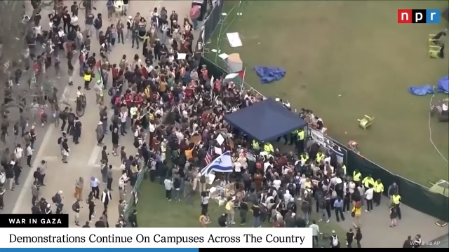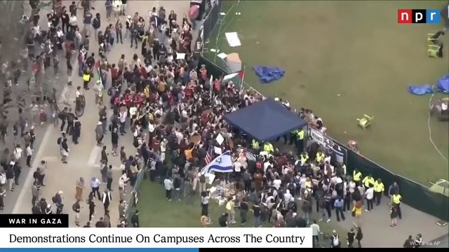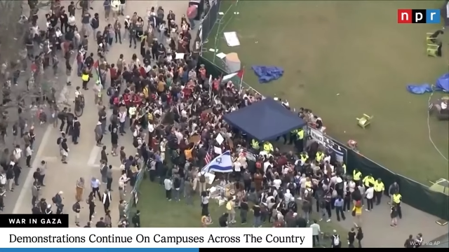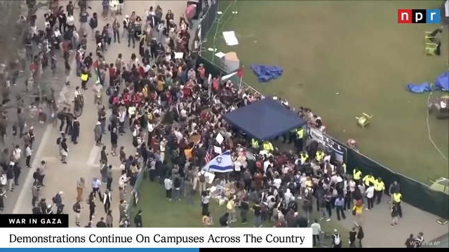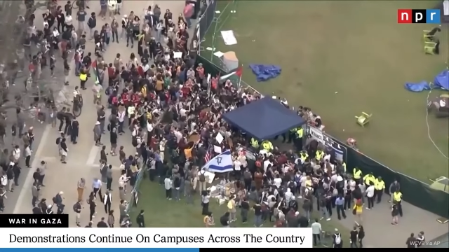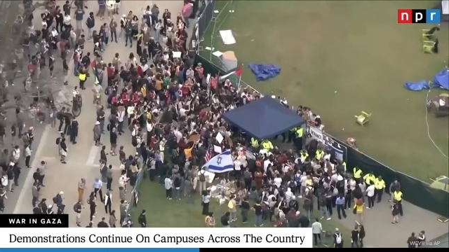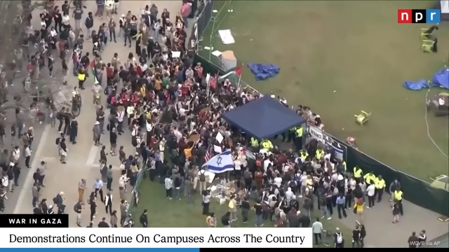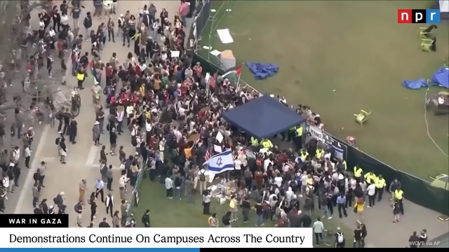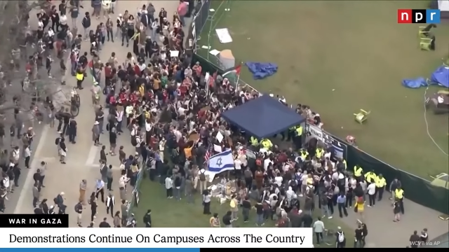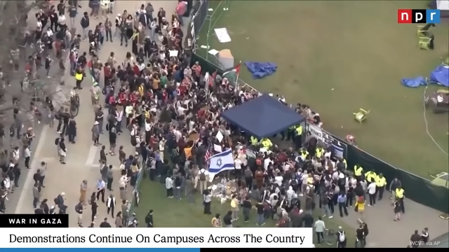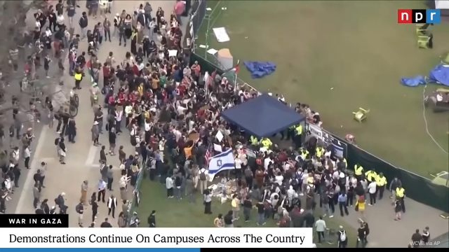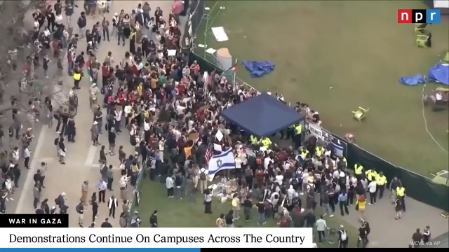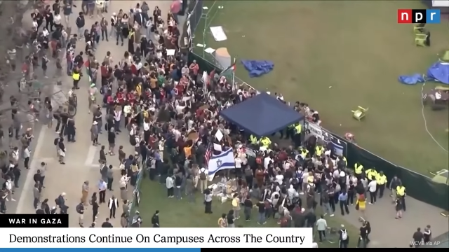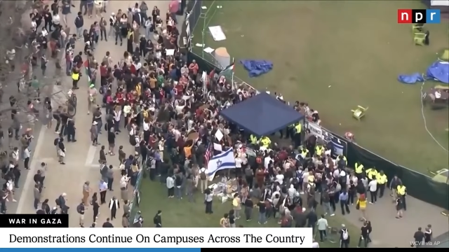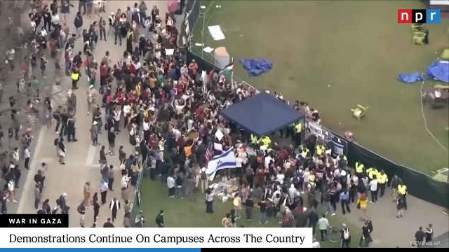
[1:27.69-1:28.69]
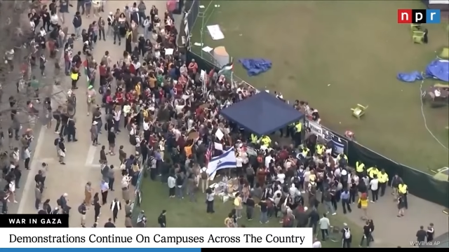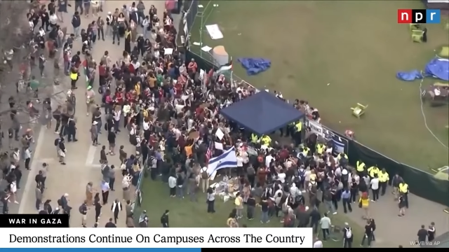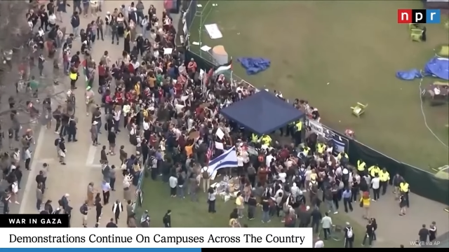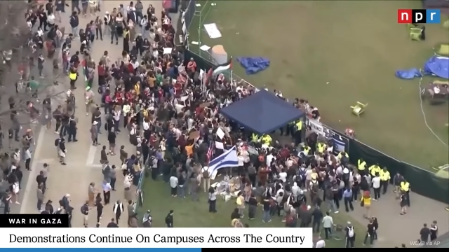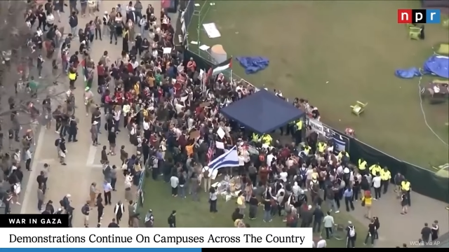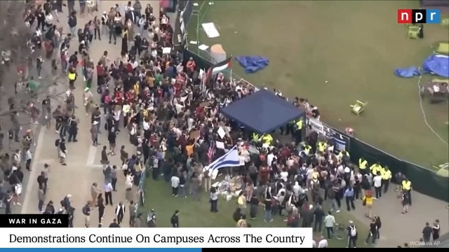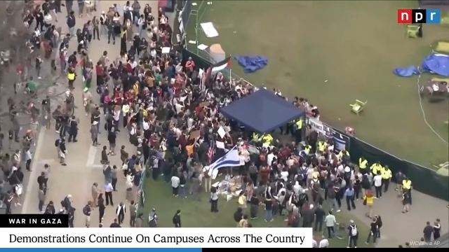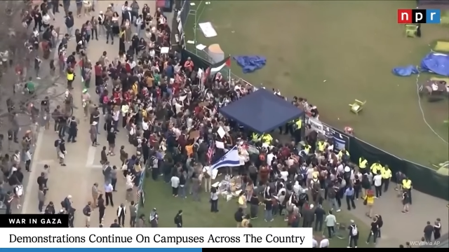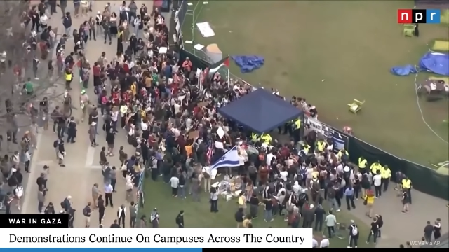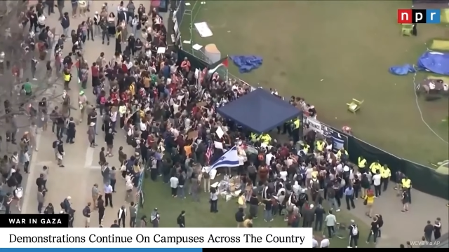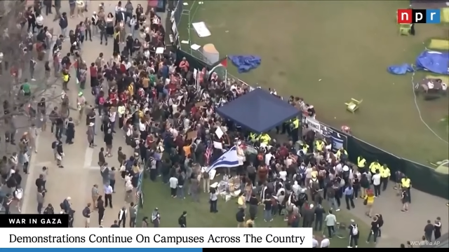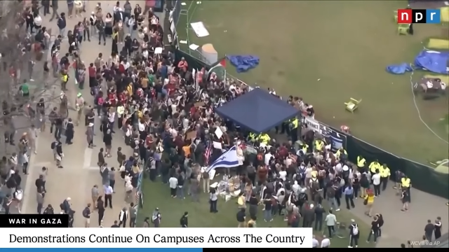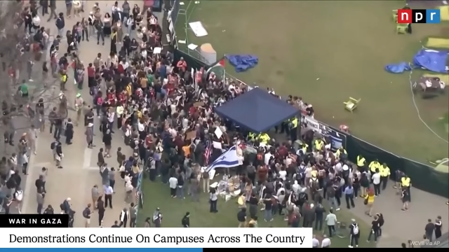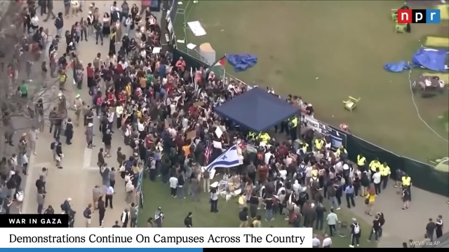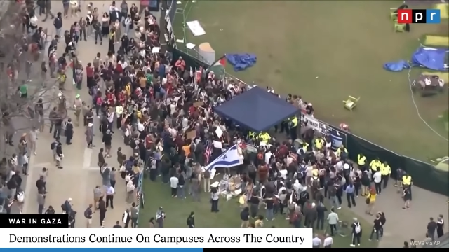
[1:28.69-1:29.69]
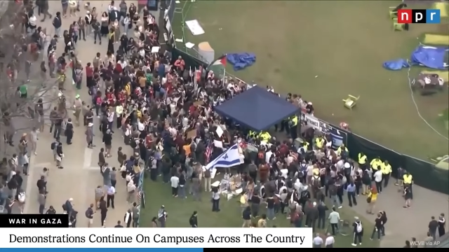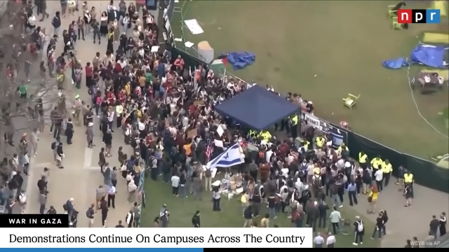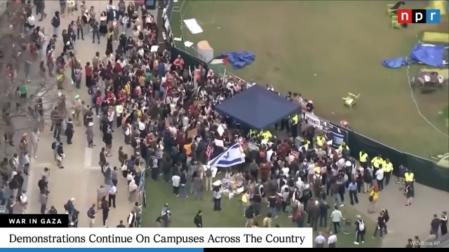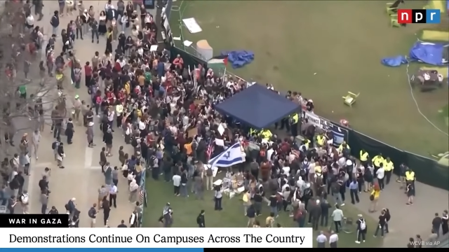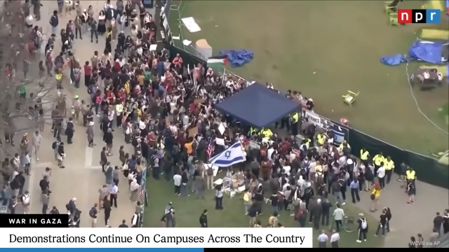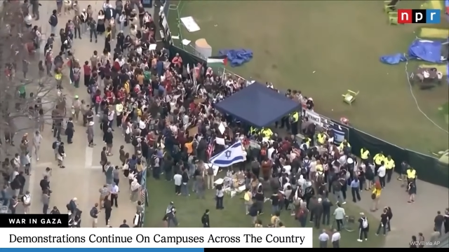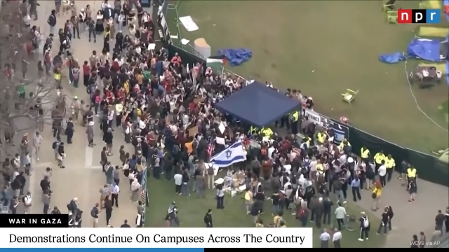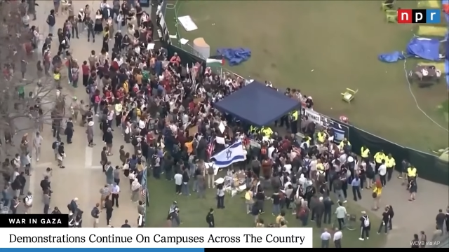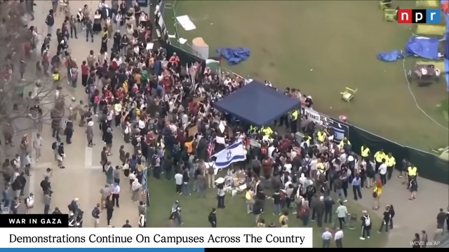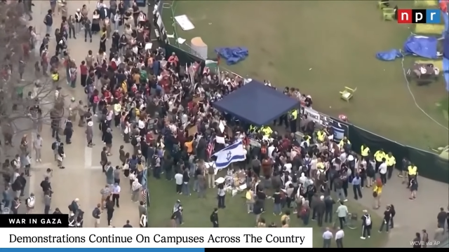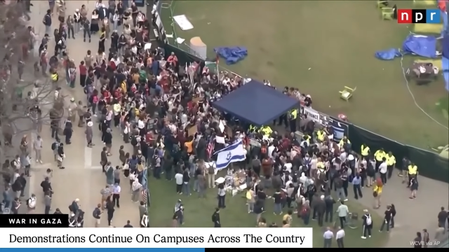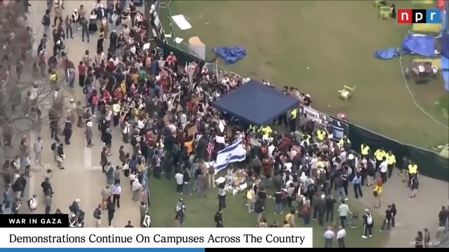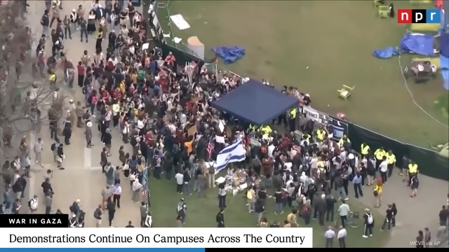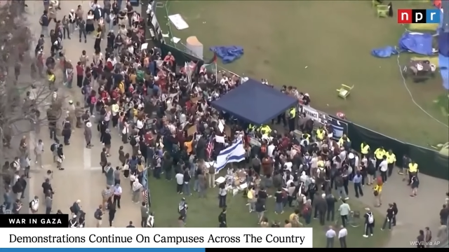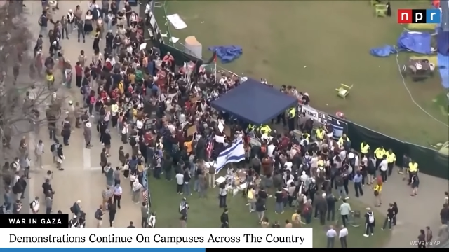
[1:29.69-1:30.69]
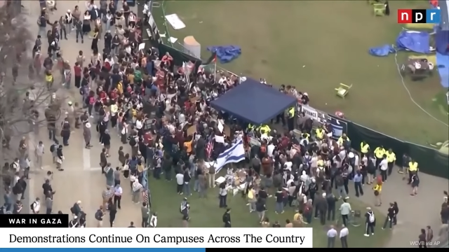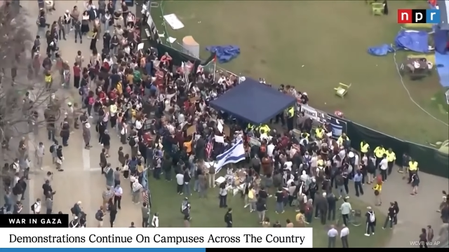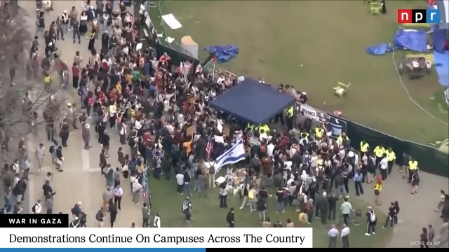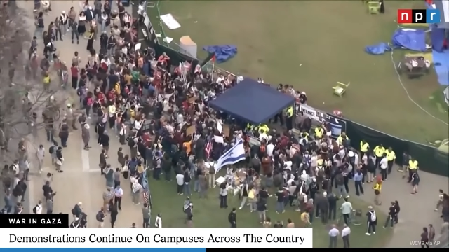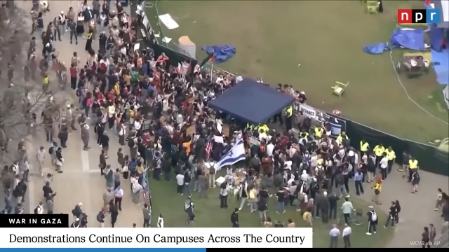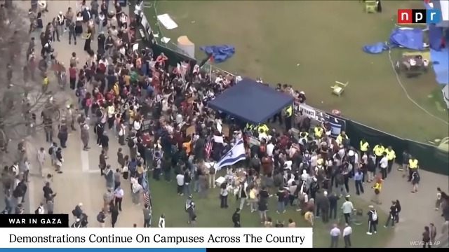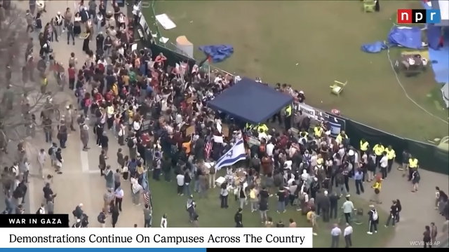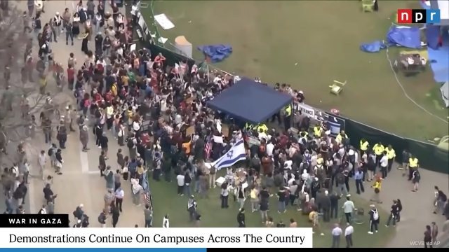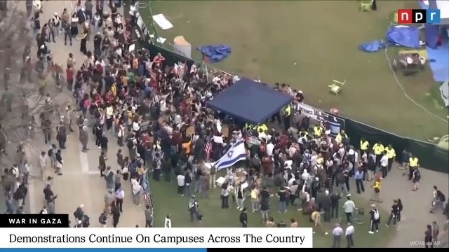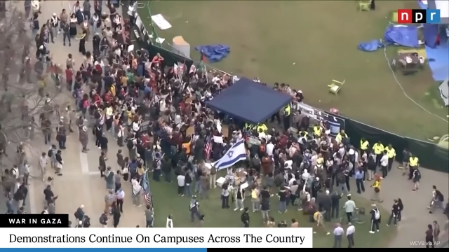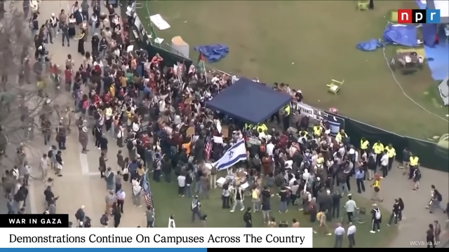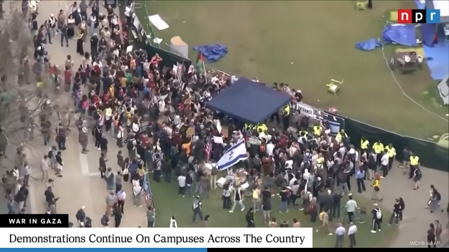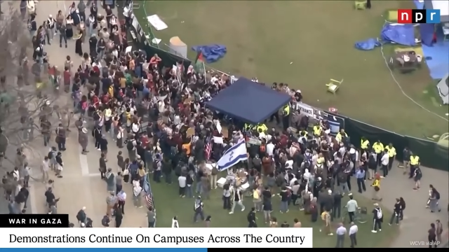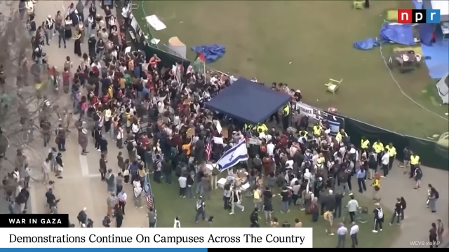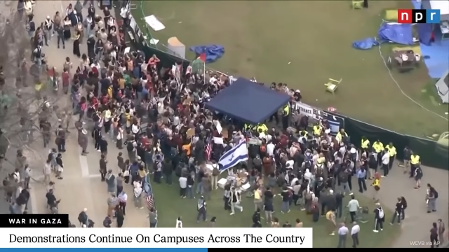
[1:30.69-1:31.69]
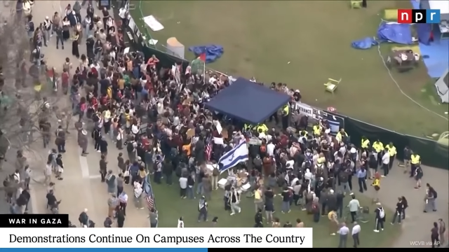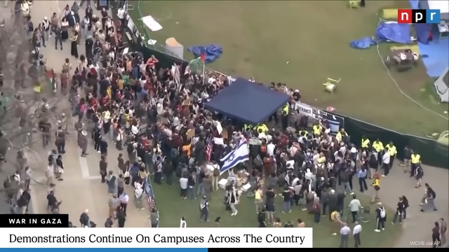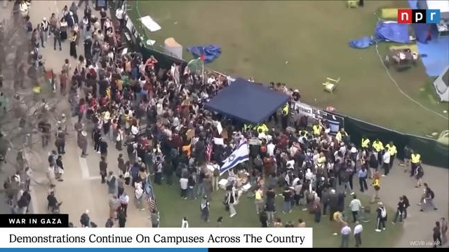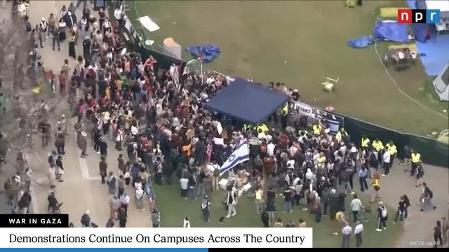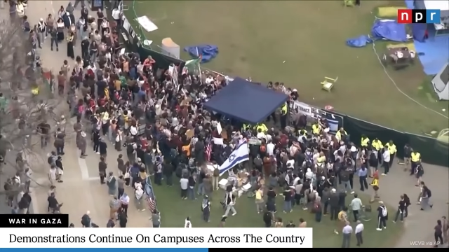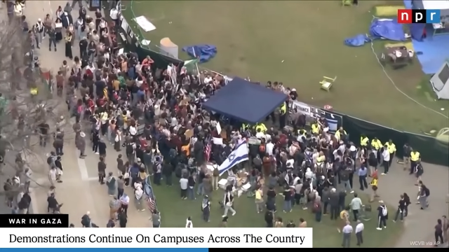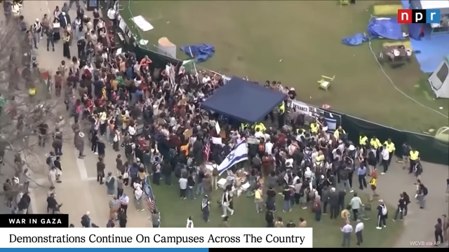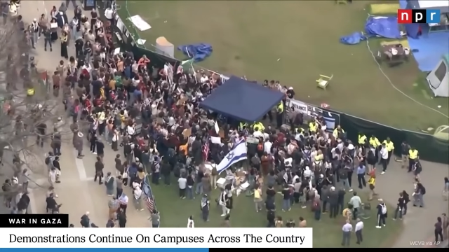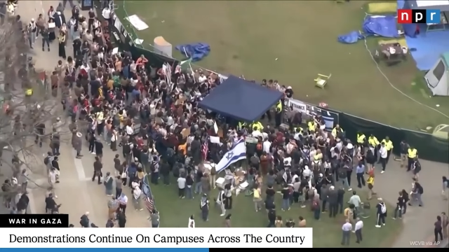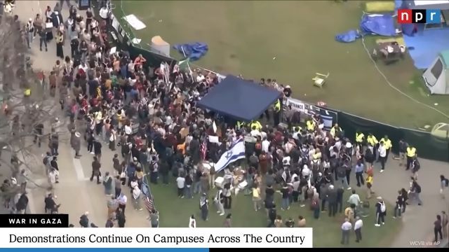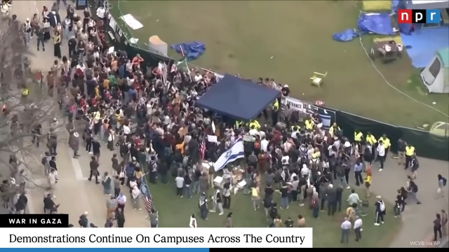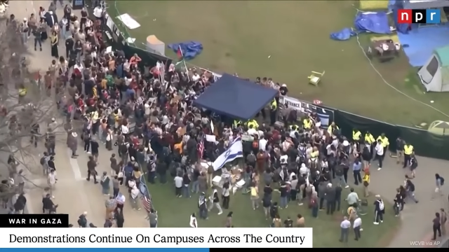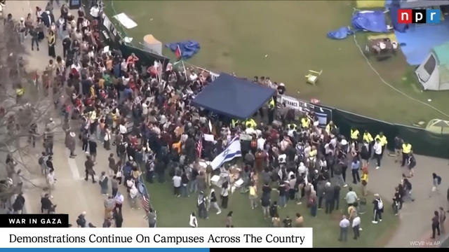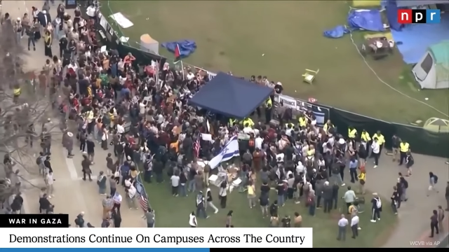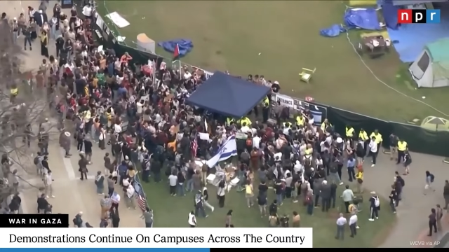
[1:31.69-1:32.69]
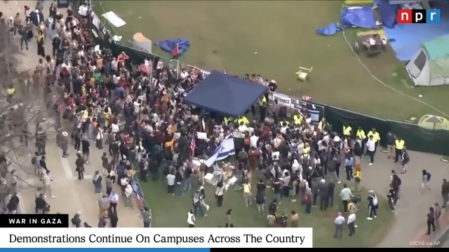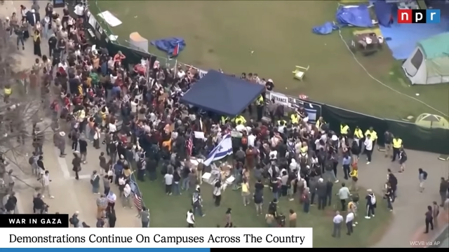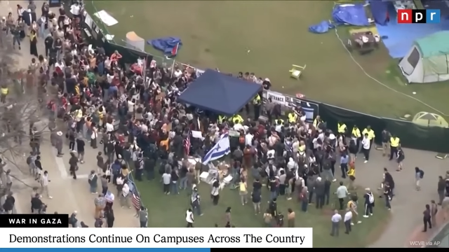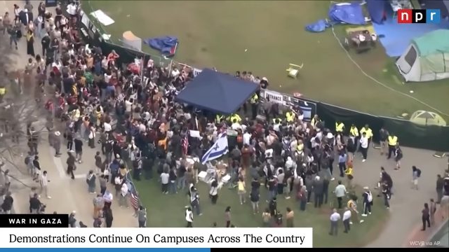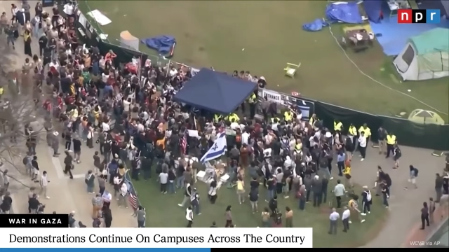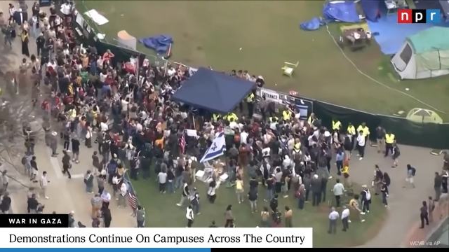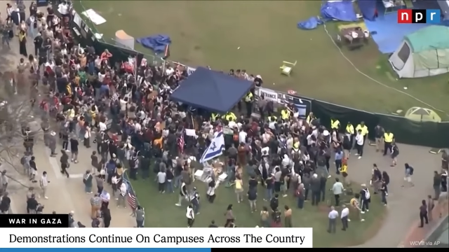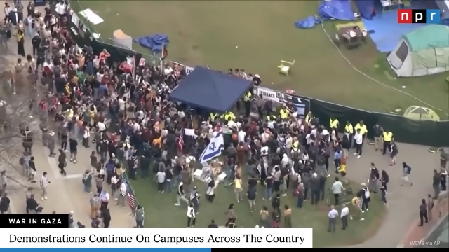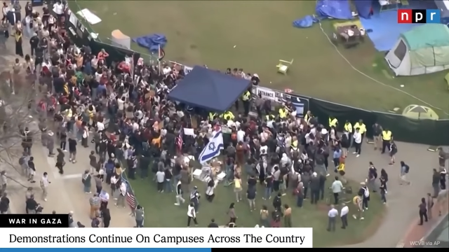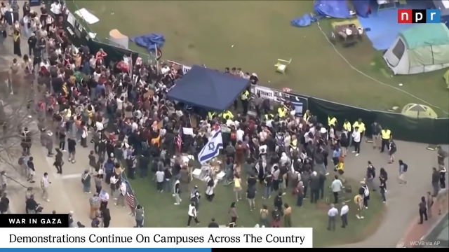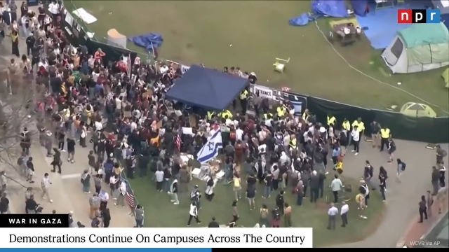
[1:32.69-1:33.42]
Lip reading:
Nobody's mouth can be seen.